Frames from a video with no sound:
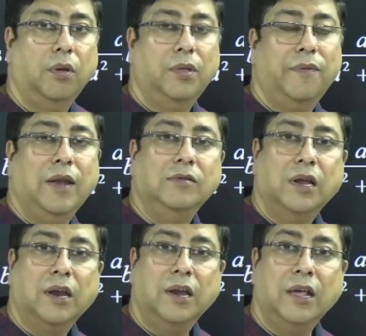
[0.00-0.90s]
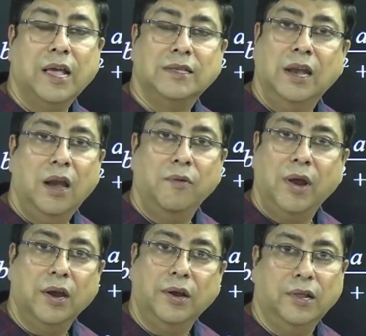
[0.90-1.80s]
The values are getting cancelled and we
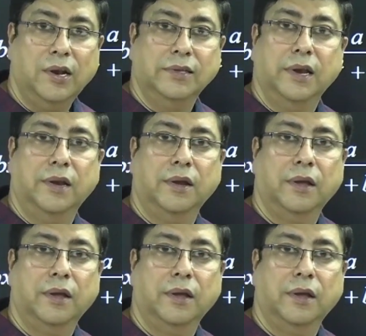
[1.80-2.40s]
are getting the result.